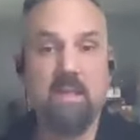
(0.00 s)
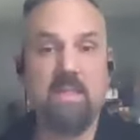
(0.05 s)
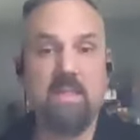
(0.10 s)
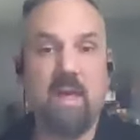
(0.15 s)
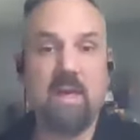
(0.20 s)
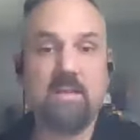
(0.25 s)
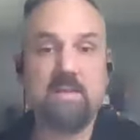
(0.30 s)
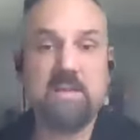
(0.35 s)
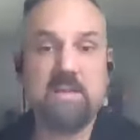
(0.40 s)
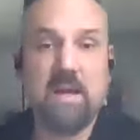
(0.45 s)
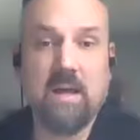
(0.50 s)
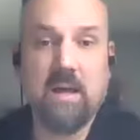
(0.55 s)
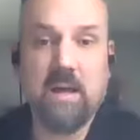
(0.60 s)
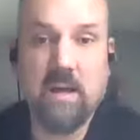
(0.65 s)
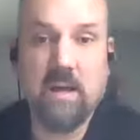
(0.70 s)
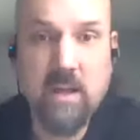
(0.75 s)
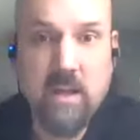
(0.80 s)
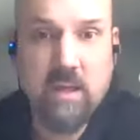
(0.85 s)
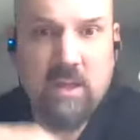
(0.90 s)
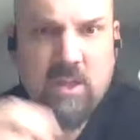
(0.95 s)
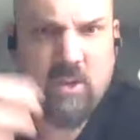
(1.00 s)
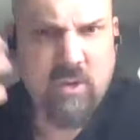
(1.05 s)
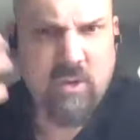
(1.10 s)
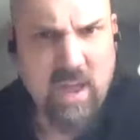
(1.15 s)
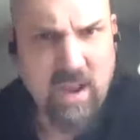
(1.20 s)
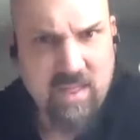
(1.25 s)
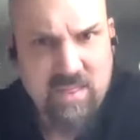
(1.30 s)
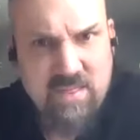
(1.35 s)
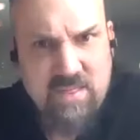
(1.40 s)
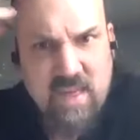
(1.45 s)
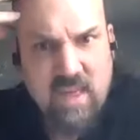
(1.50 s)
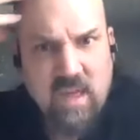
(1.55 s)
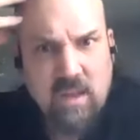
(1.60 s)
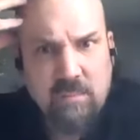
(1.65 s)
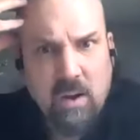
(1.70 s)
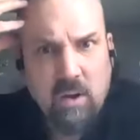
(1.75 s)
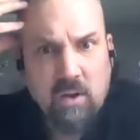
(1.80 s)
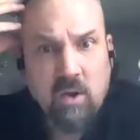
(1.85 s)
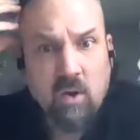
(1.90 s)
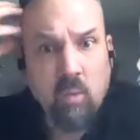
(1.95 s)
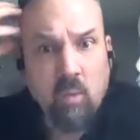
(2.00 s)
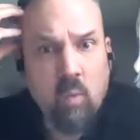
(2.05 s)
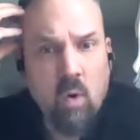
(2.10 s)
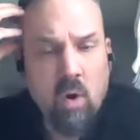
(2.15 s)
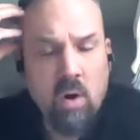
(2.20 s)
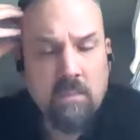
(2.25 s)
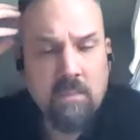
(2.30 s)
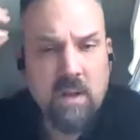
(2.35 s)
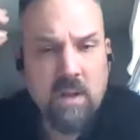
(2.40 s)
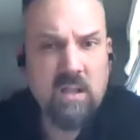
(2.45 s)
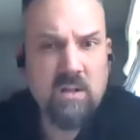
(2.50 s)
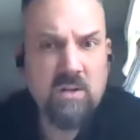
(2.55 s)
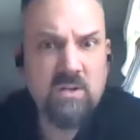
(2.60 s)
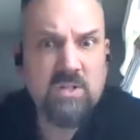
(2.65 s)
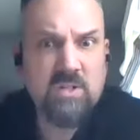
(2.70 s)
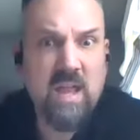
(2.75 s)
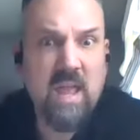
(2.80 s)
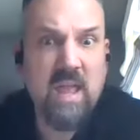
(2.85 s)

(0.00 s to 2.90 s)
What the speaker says: that you kind of think about your warm colors